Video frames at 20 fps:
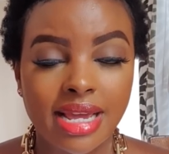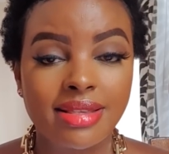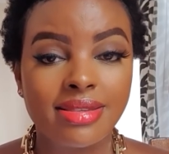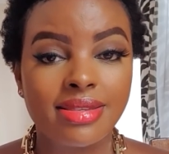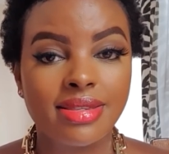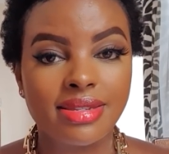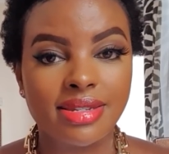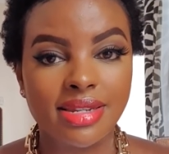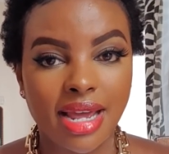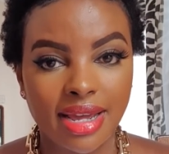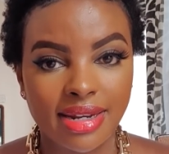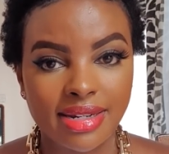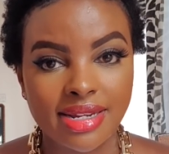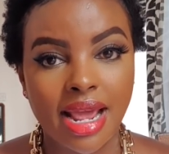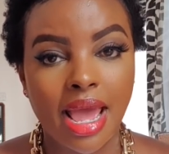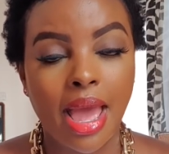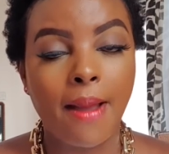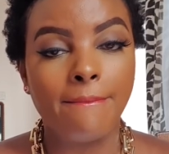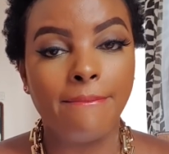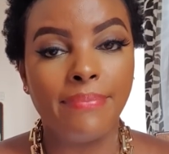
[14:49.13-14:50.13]
start
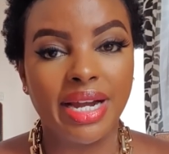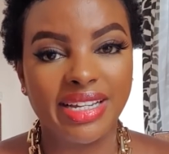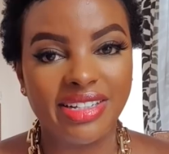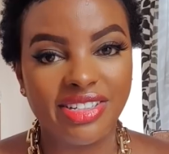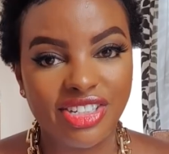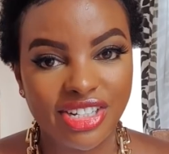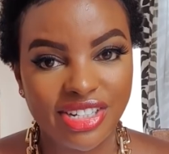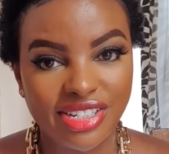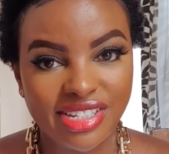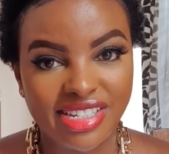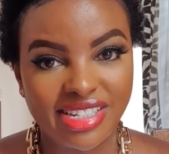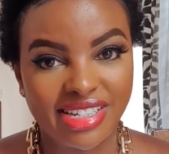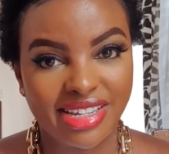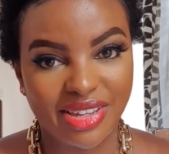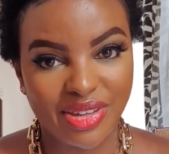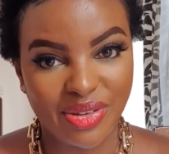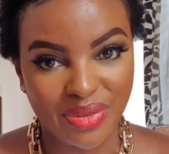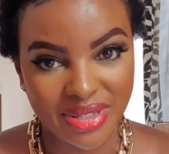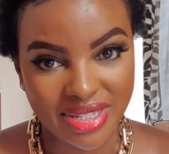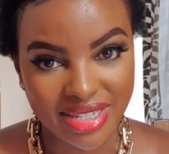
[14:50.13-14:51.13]
by changing
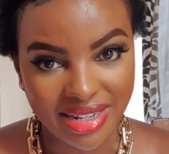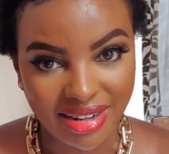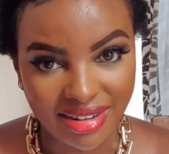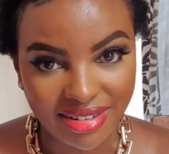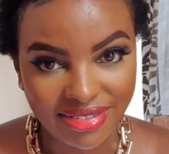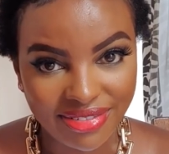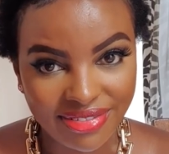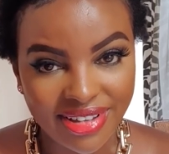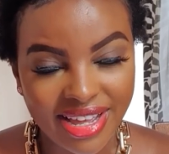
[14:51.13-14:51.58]
yourself.